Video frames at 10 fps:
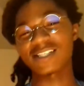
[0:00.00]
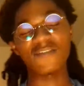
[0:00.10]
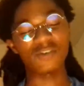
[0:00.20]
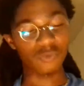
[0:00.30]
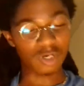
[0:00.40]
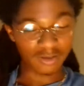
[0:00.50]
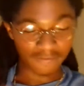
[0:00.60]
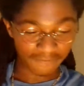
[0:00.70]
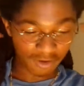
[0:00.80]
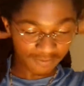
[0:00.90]
saving the world,
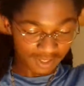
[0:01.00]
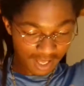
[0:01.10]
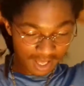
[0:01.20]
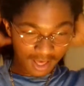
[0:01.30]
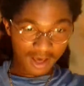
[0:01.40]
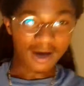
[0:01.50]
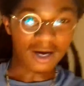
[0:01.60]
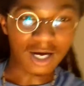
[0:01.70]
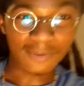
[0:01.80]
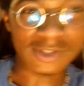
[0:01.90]
you feel me?
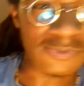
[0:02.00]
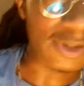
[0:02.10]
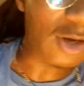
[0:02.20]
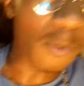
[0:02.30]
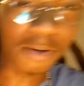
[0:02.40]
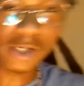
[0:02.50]
Just went to go